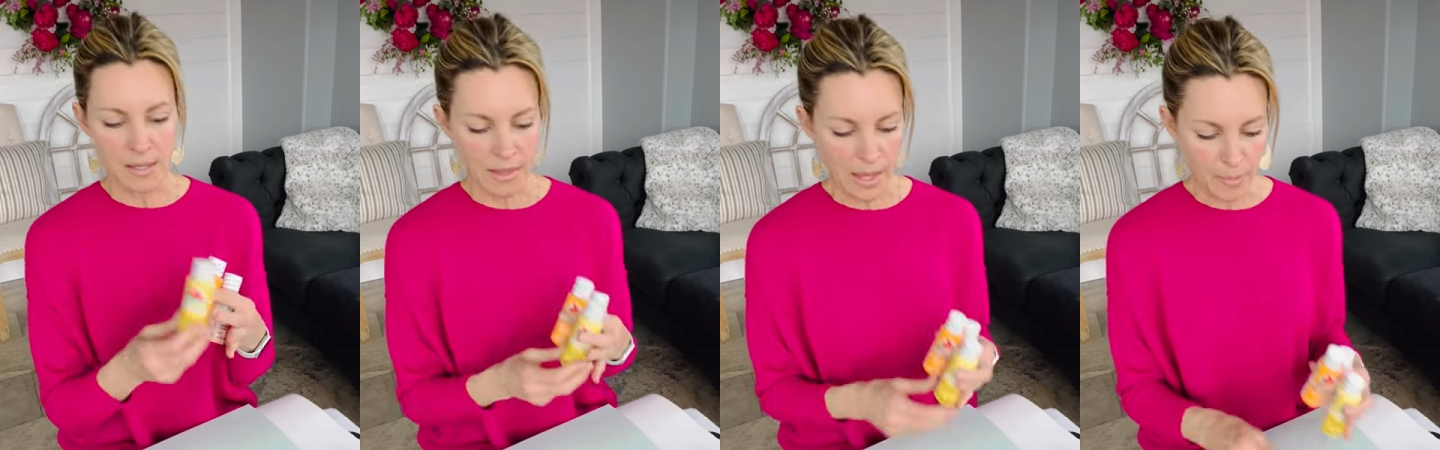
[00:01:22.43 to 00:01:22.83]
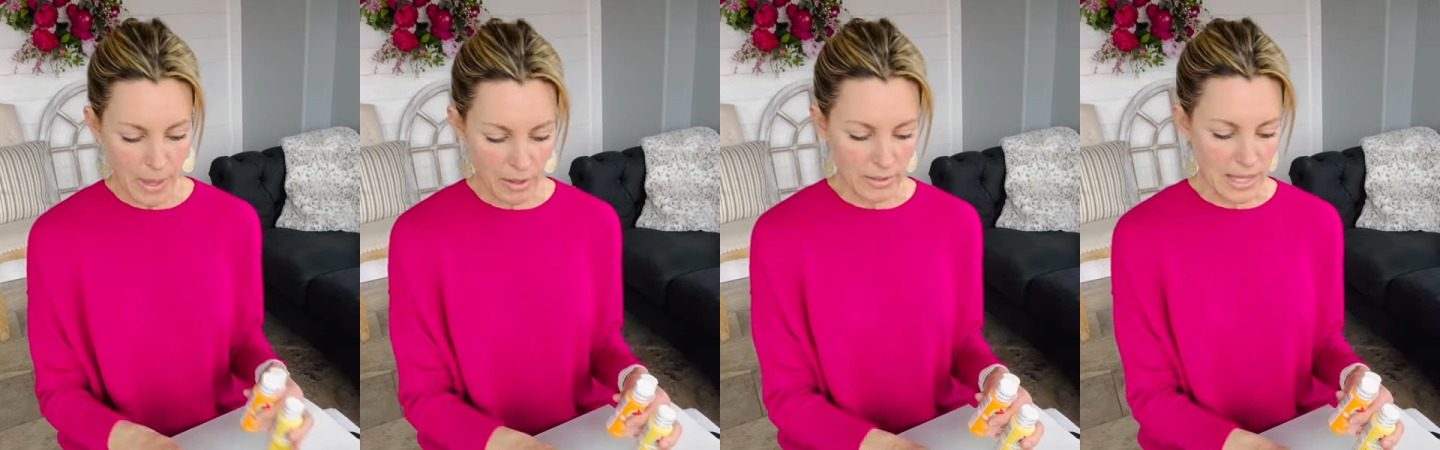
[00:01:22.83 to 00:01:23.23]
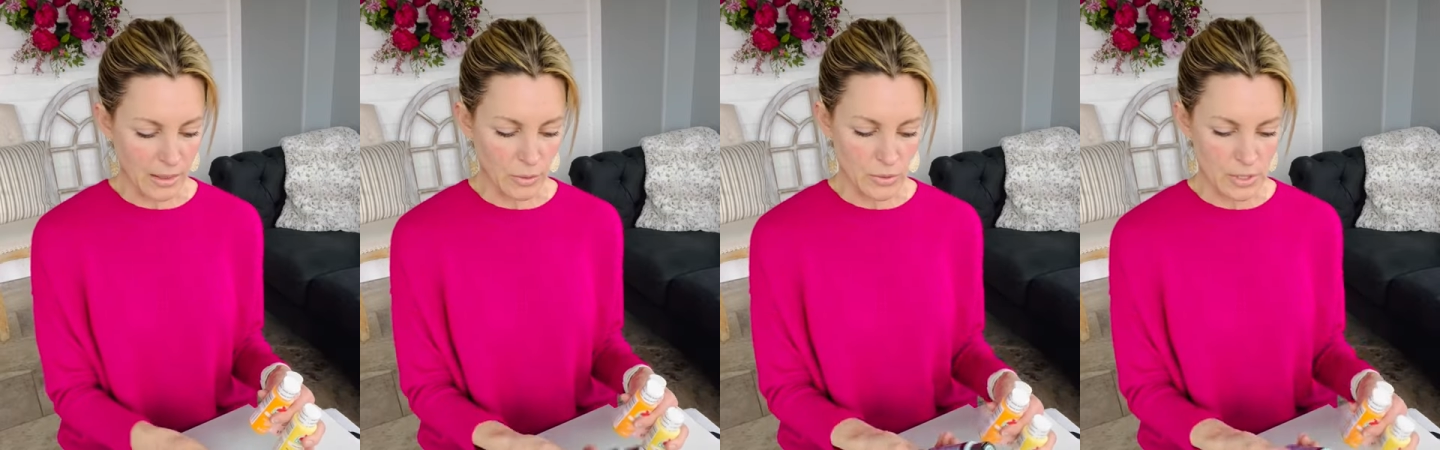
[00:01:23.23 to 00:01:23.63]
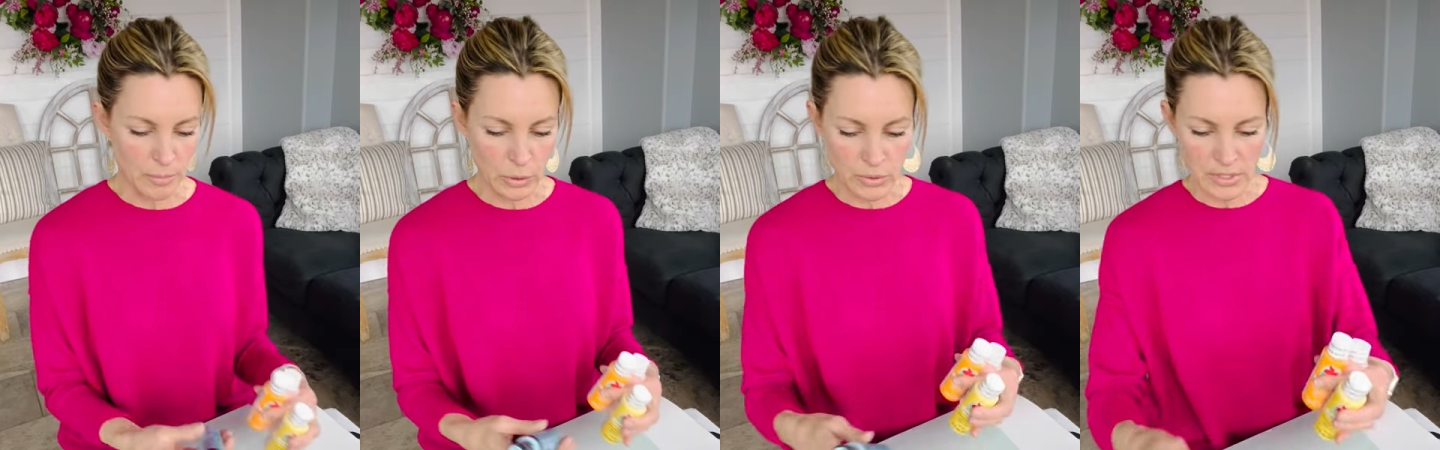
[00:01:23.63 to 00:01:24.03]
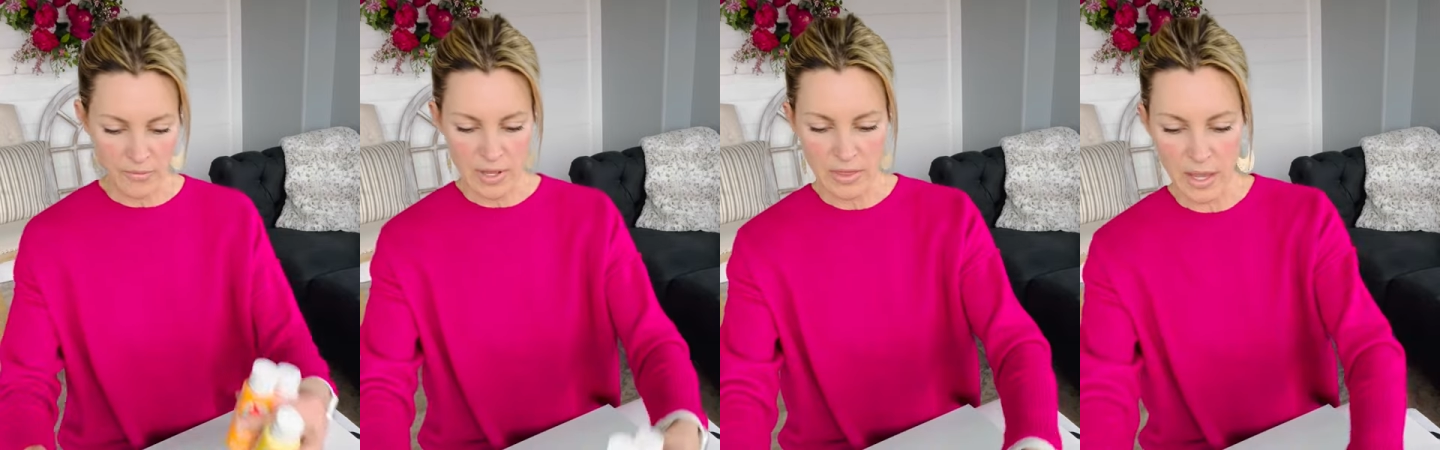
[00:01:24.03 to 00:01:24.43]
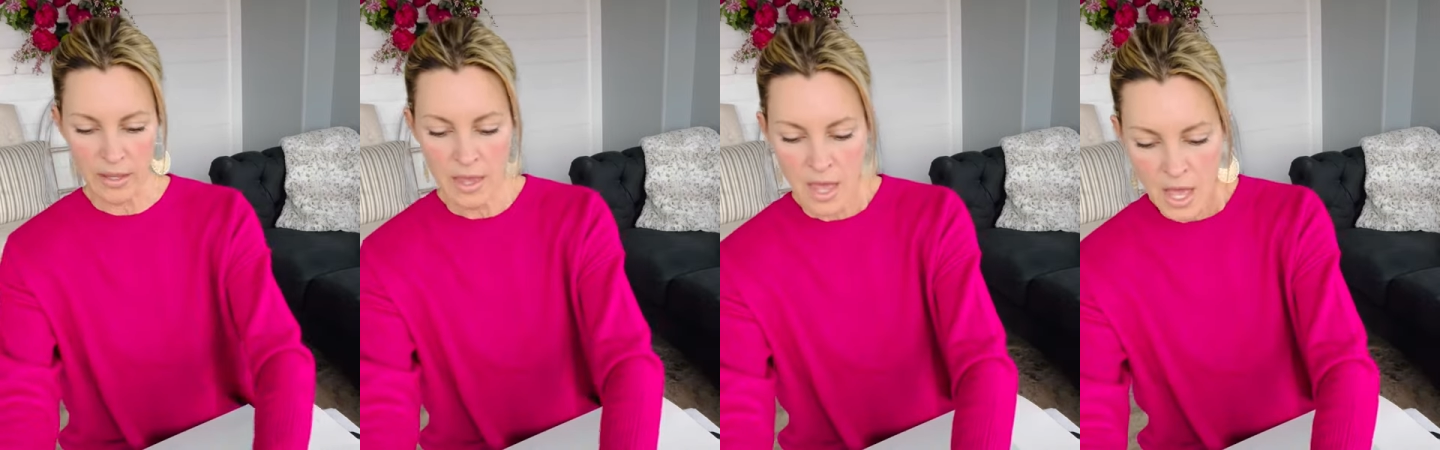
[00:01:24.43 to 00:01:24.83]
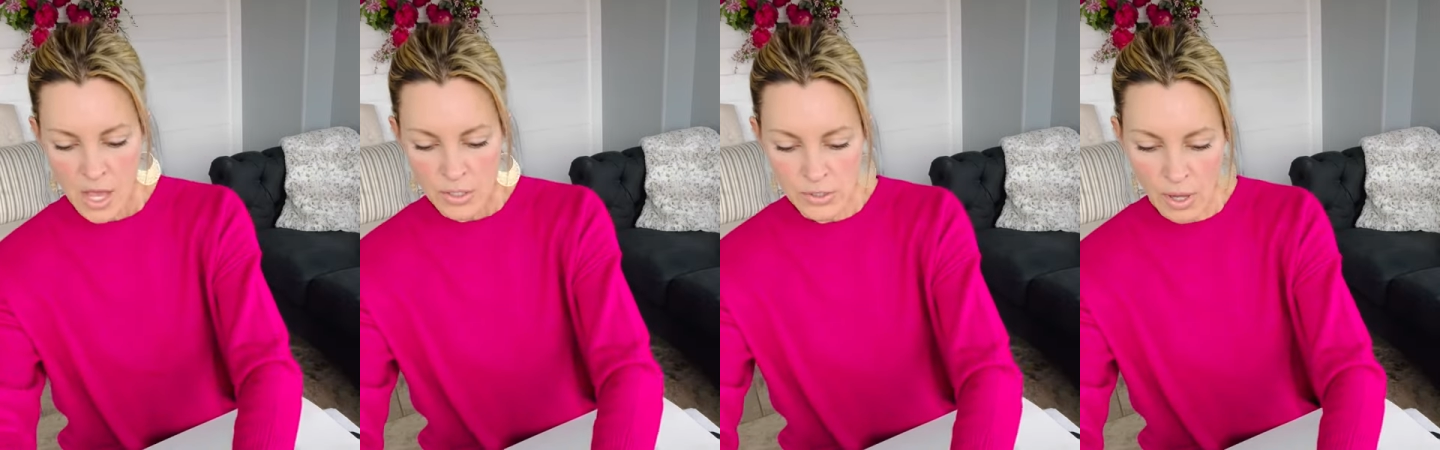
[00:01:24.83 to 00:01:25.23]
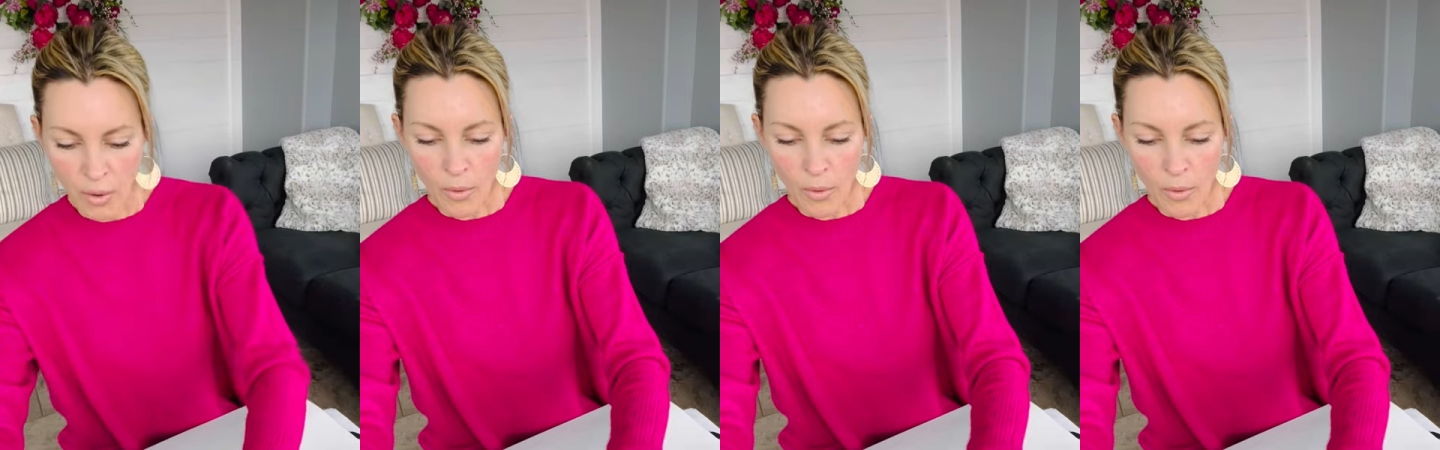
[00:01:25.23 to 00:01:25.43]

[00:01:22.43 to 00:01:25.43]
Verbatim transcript: like, pale yellows and blues and everything. So